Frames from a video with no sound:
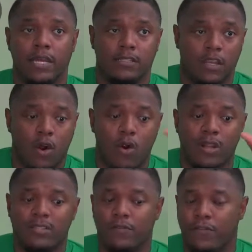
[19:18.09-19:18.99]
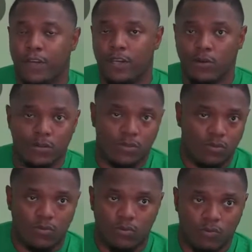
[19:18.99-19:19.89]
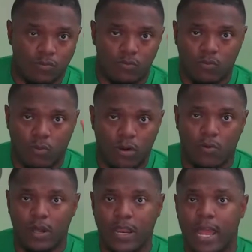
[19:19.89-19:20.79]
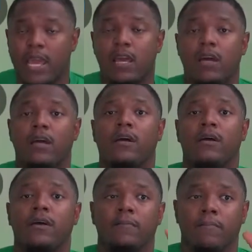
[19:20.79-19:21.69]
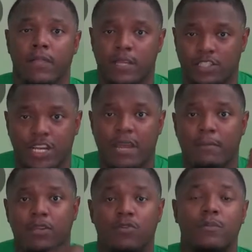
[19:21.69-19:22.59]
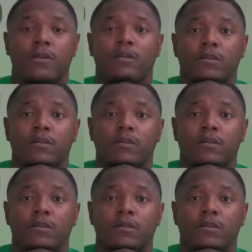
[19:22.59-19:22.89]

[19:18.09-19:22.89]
It's Lawrence and Fields, 1A. It's Jamie Newman.